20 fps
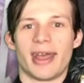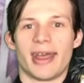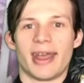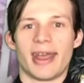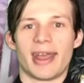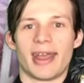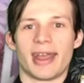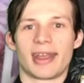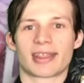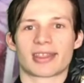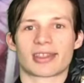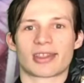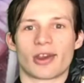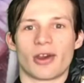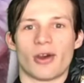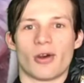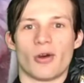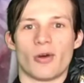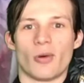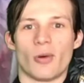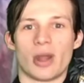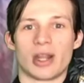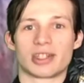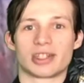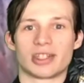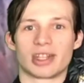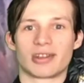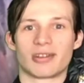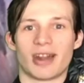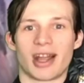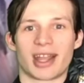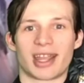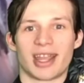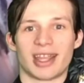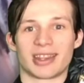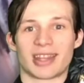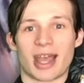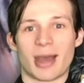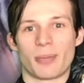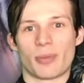So Shigaraki at
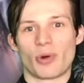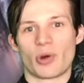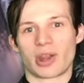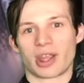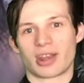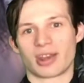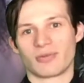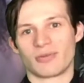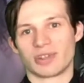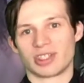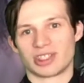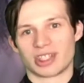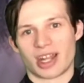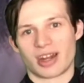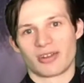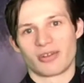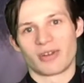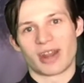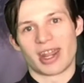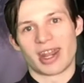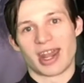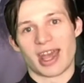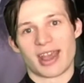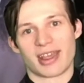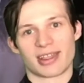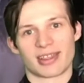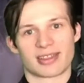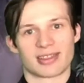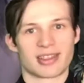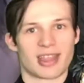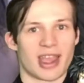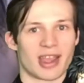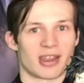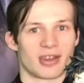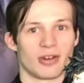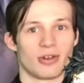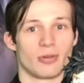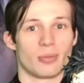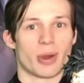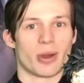that point could regenerate as Deku
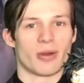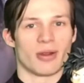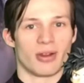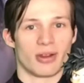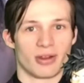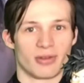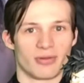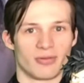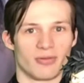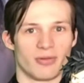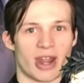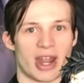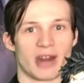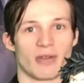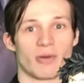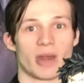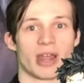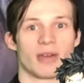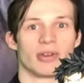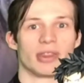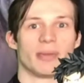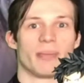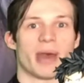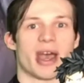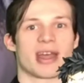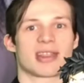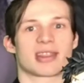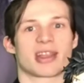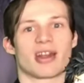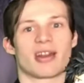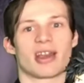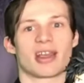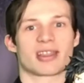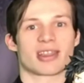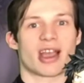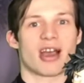ran away with the passed out Aizawa